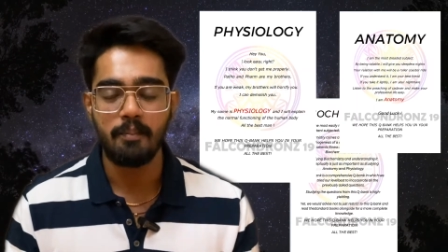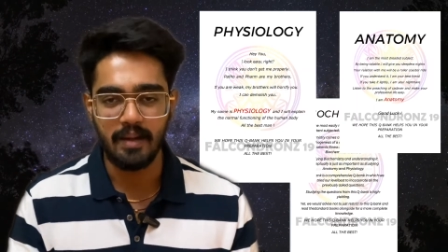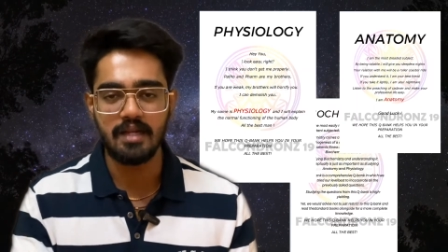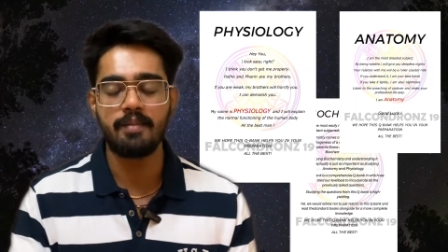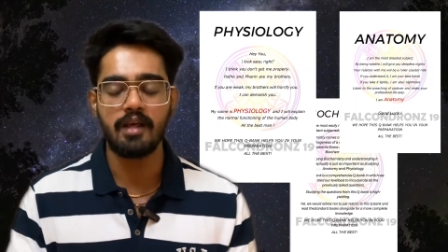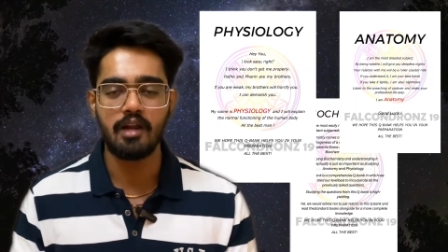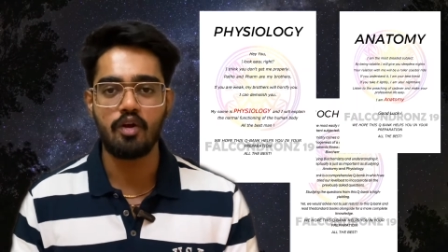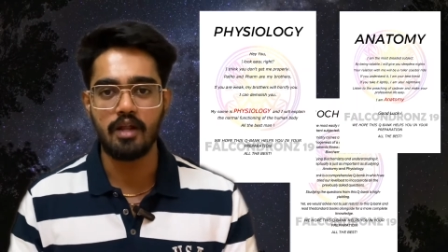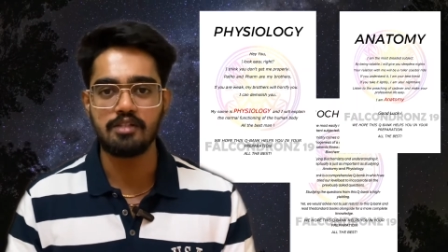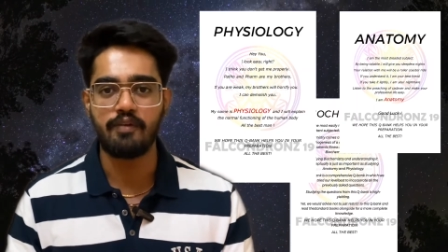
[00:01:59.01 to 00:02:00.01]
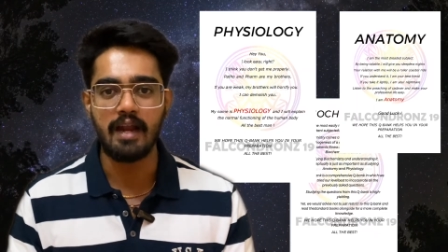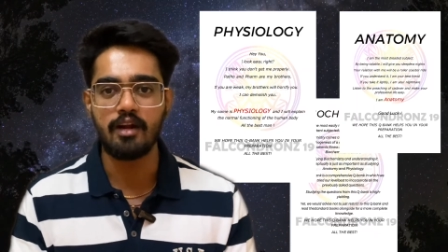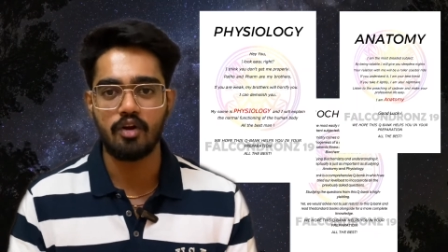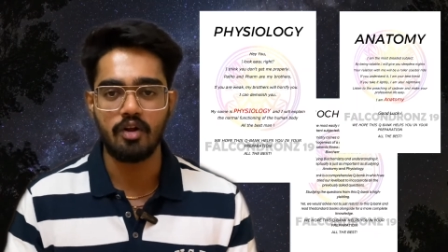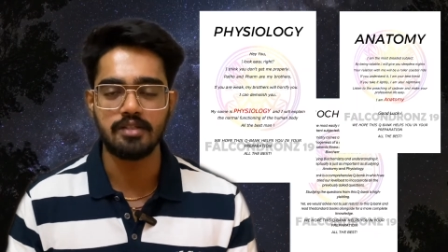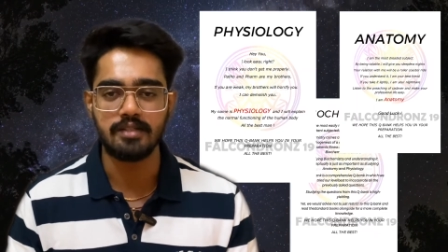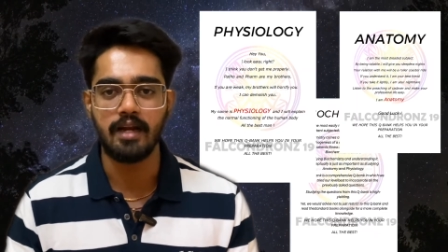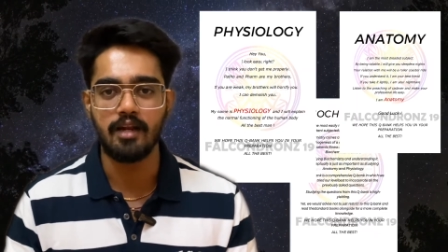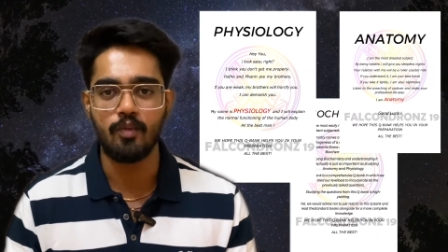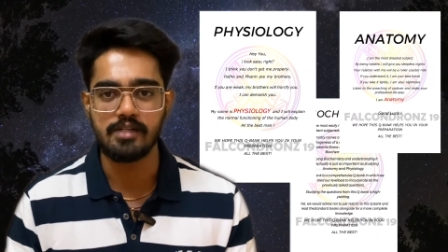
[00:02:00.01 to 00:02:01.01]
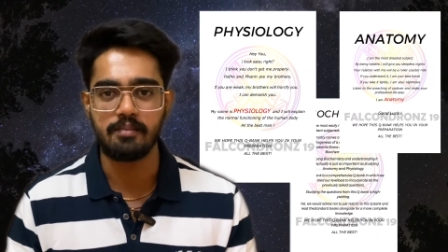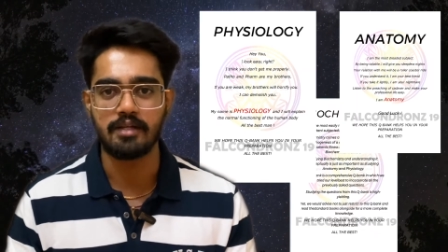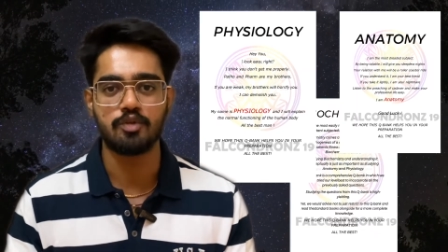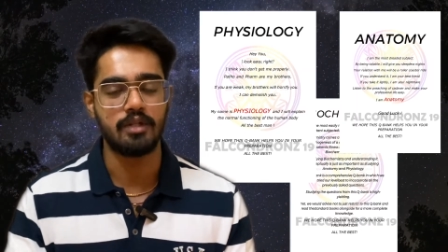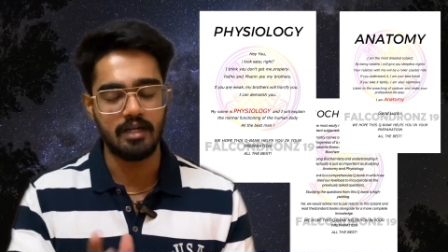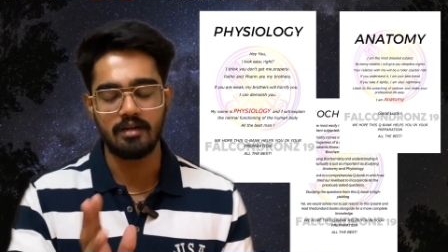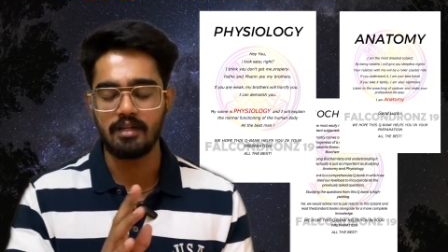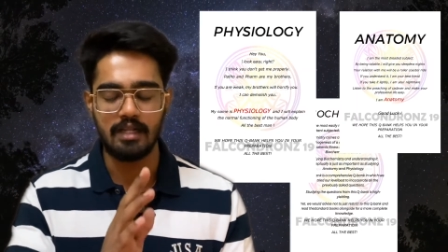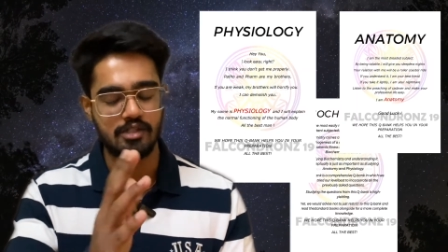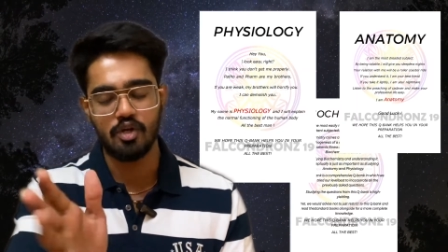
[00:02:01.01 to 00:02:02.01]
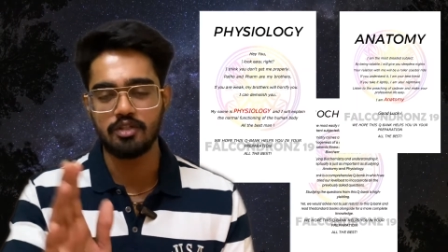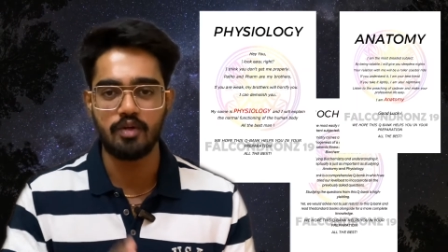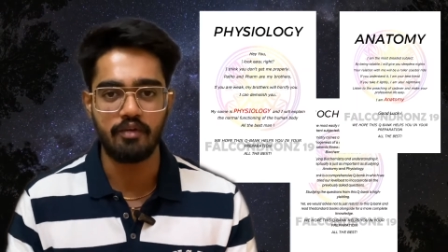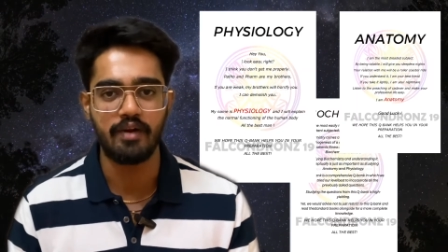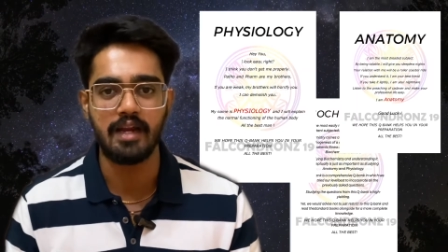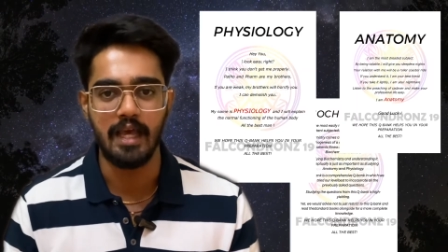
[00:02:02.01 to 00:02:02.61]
Madurai Medical College, Falcon Rounds, I did question back. So that that should also definitely